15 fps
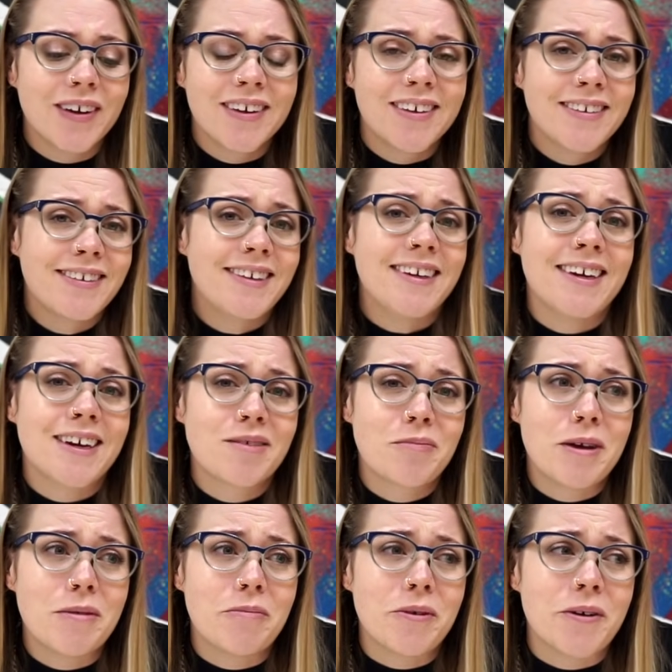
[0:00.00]
seeing
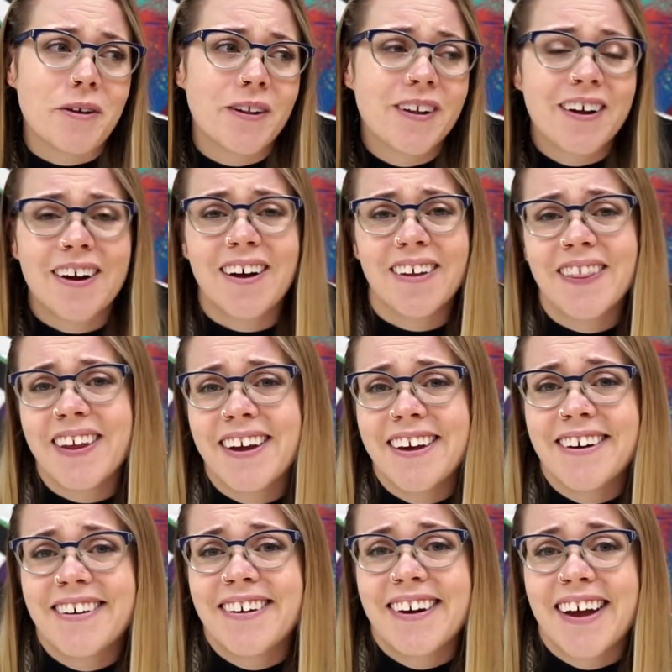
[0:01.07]
people on the
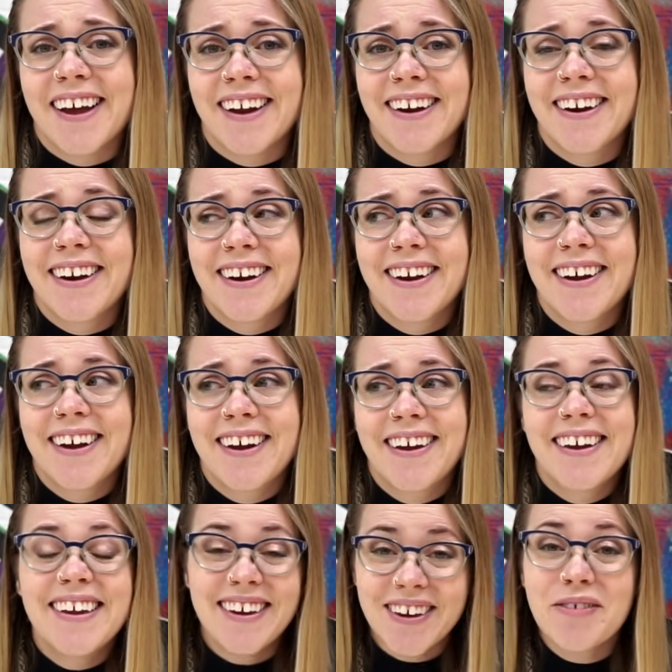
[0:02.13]
internet,
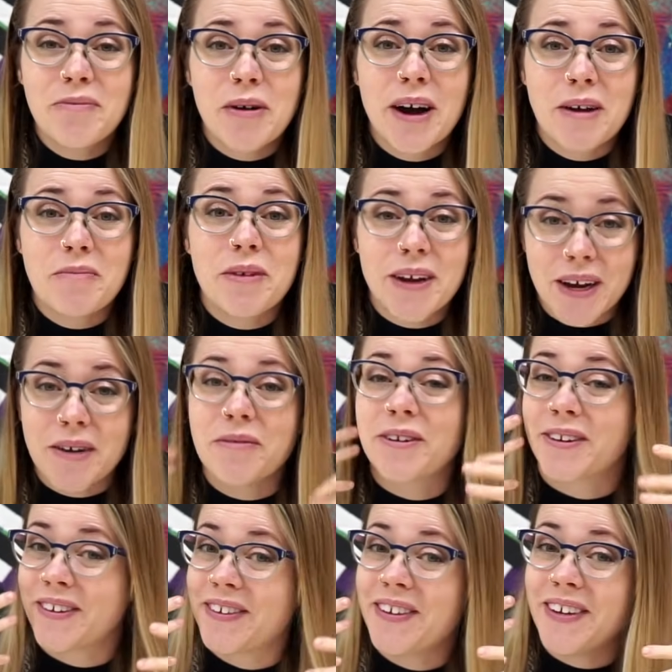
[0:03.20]
you might be able
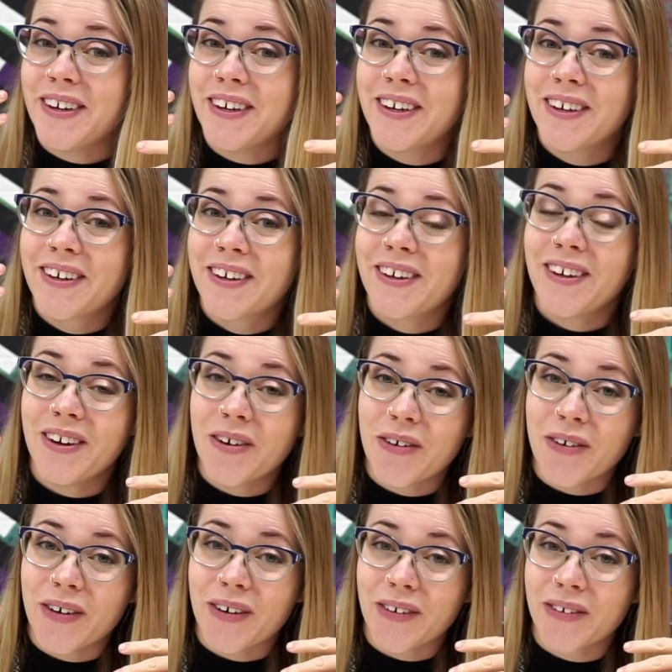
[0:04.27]
to see
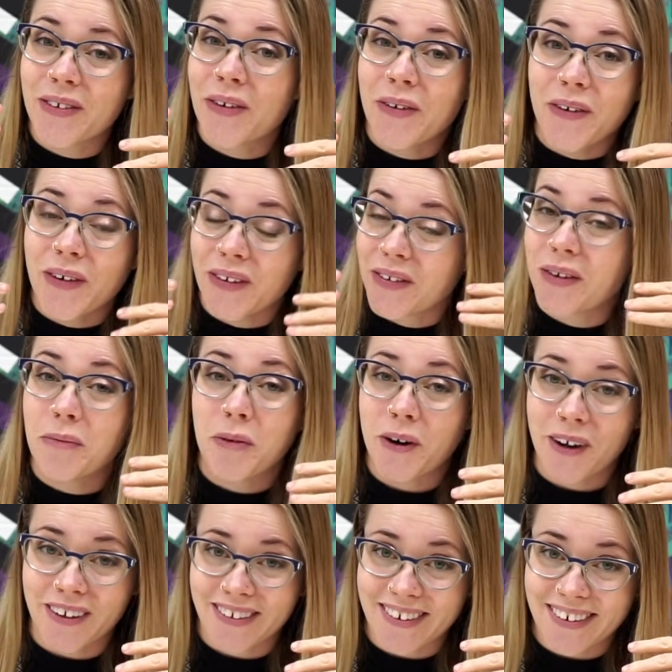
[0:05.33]
yours or someone
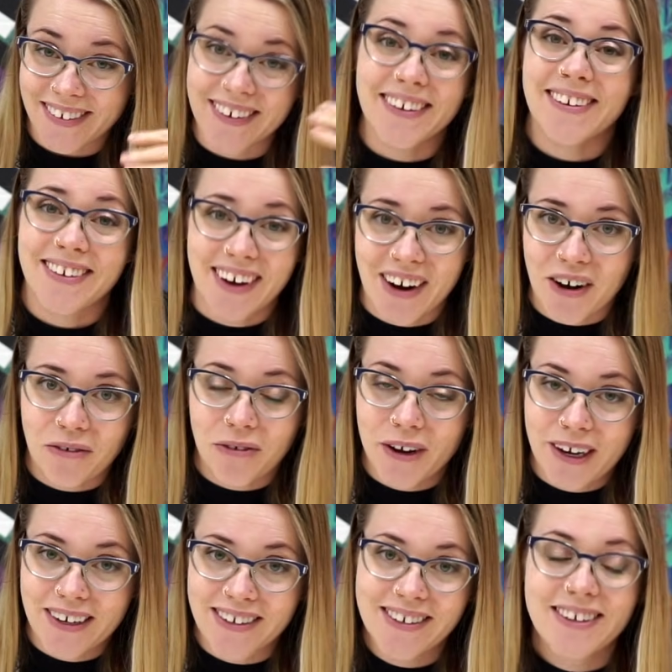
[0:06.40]
else's entire
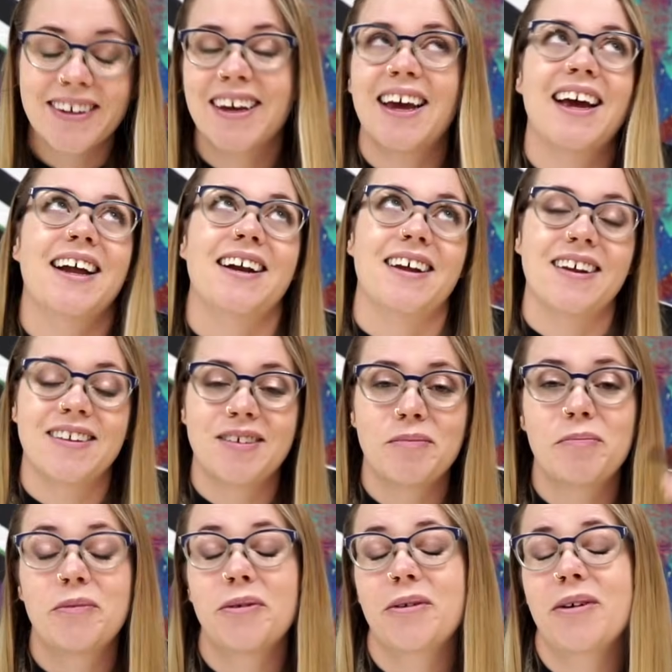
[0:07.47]
face. And it's
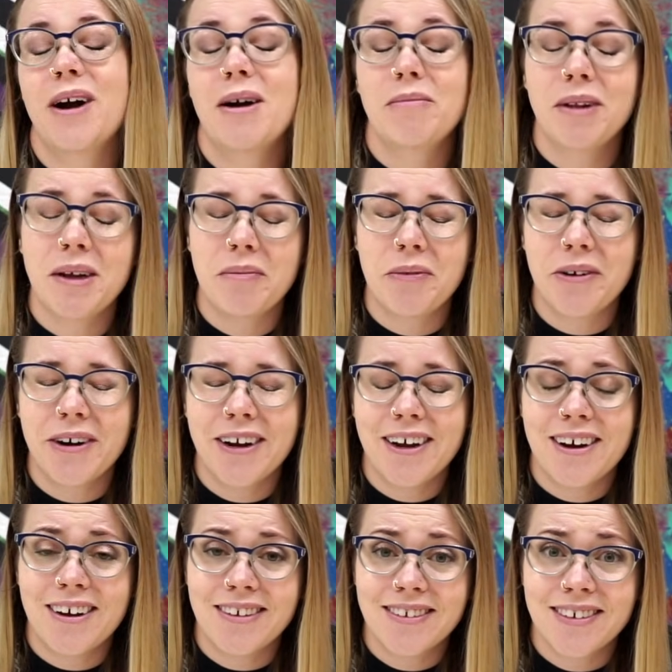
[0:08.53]
probably pretty
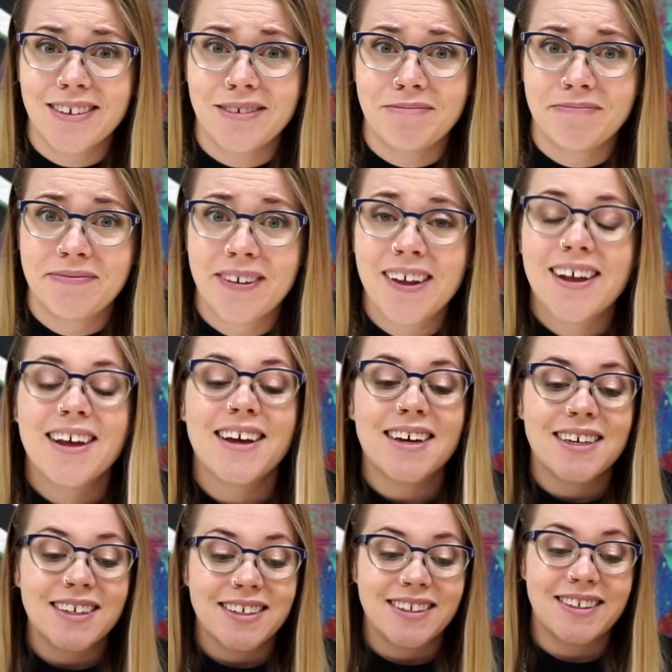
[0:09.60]
awesome.
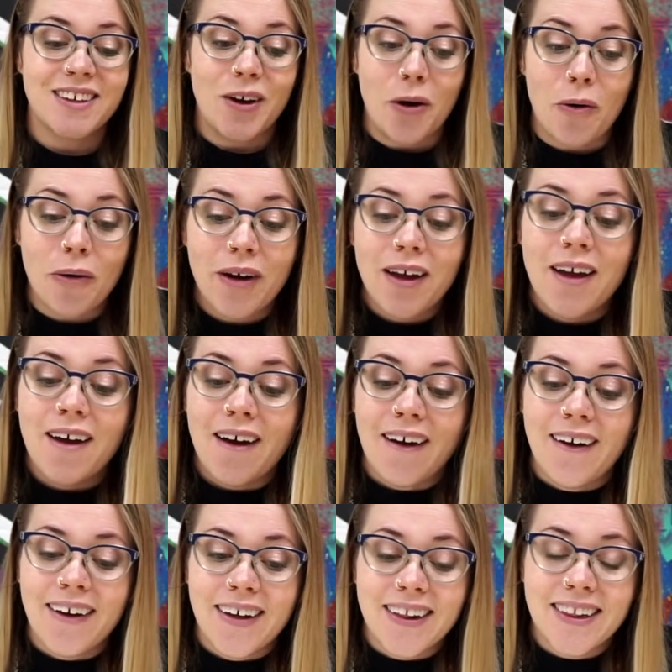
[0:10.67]
So
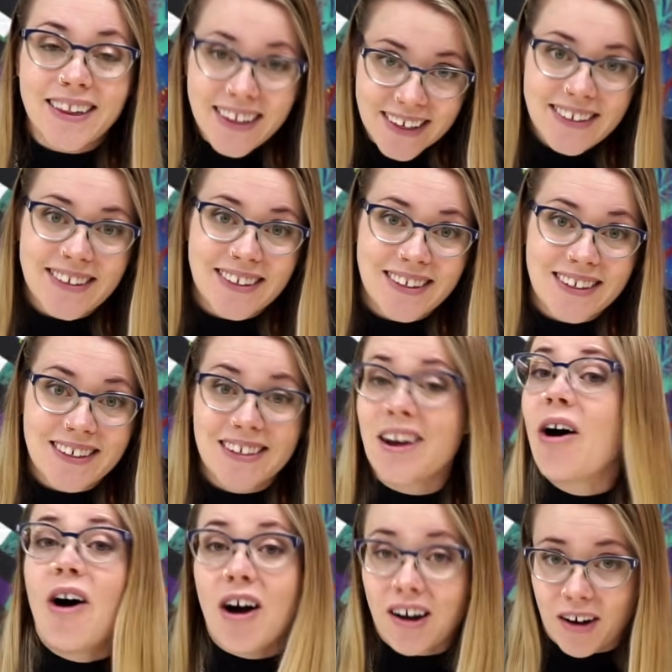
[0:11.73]
let's
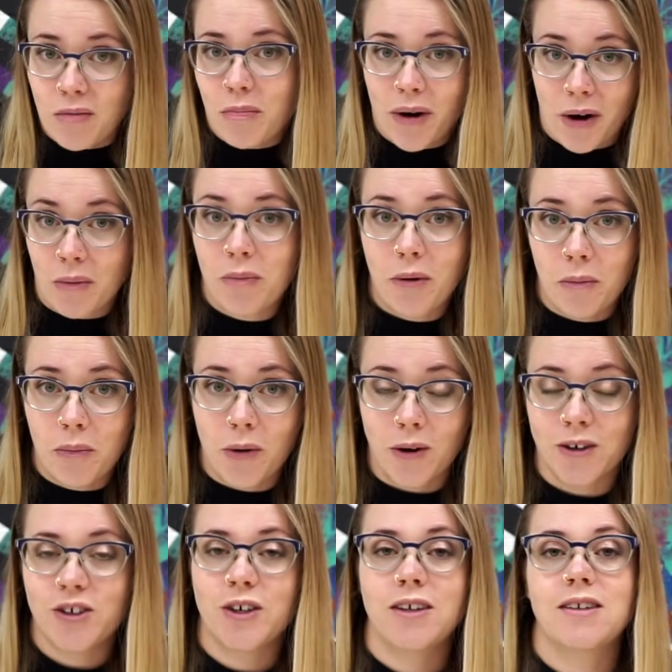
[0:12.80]
talk about
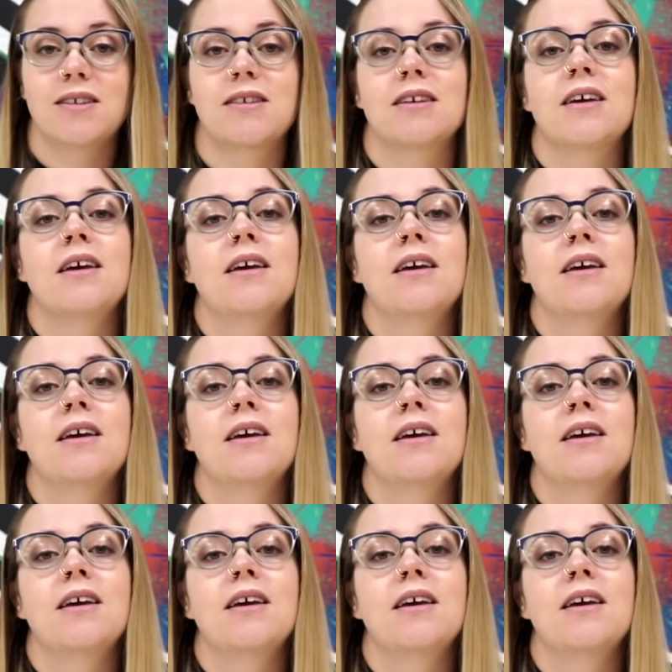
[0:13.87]
proportions.